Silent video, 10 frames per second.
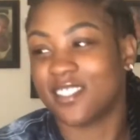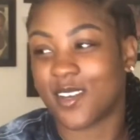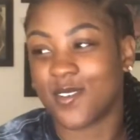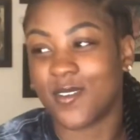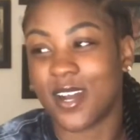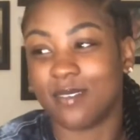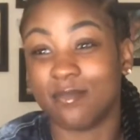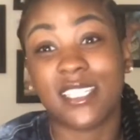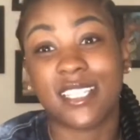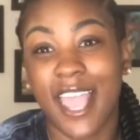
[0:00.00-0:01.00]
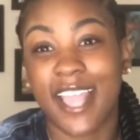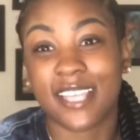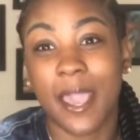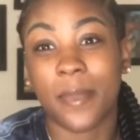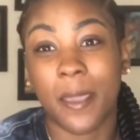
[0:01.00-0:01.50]
So this last
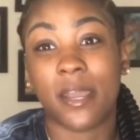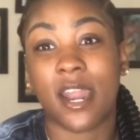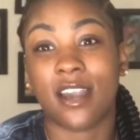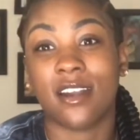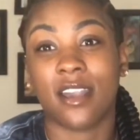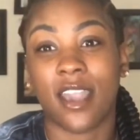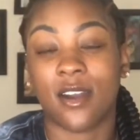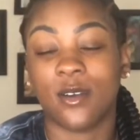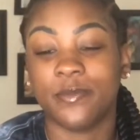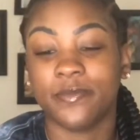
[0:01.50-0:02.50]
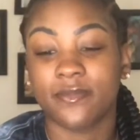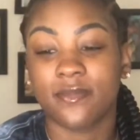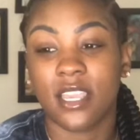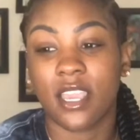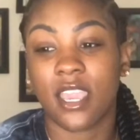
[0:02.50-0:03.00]
time him and I hung out,
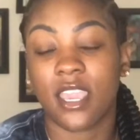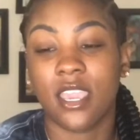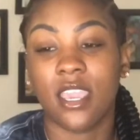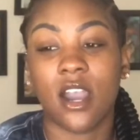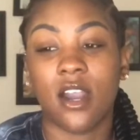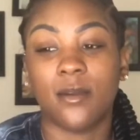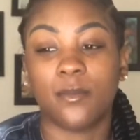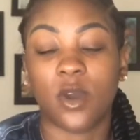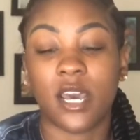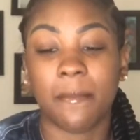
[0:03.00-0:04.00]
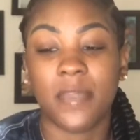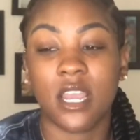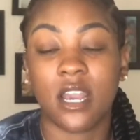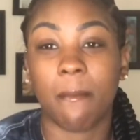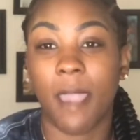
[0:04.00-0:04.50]
he wanted me
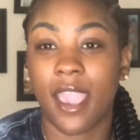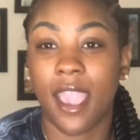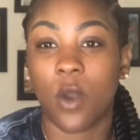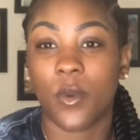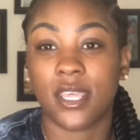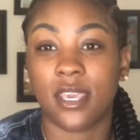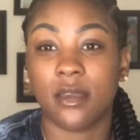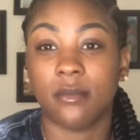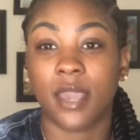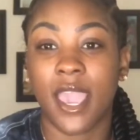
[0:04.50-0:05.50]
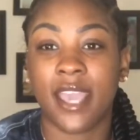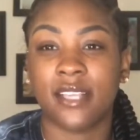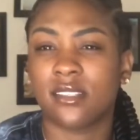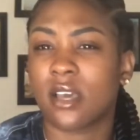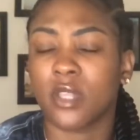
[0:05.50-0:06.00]
to come hang out with him
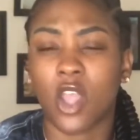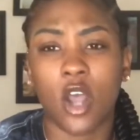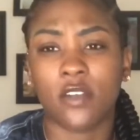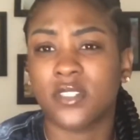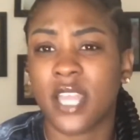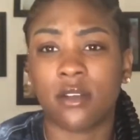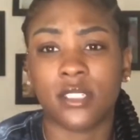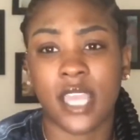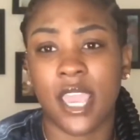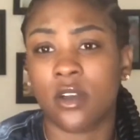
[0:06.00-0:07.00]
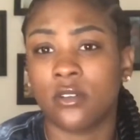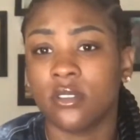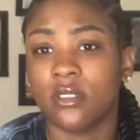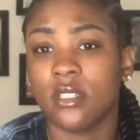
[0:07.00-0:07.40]
at some loft downtown.